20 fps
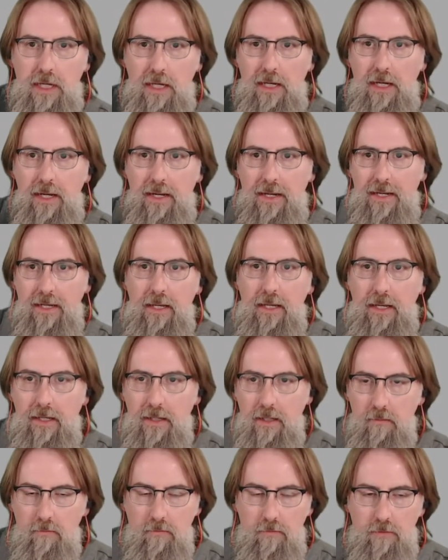I
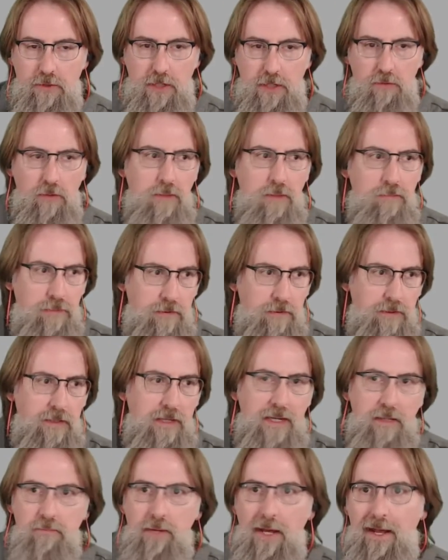am generally pretty
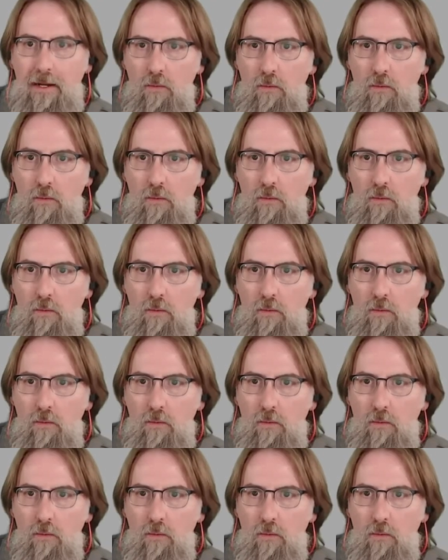laid back.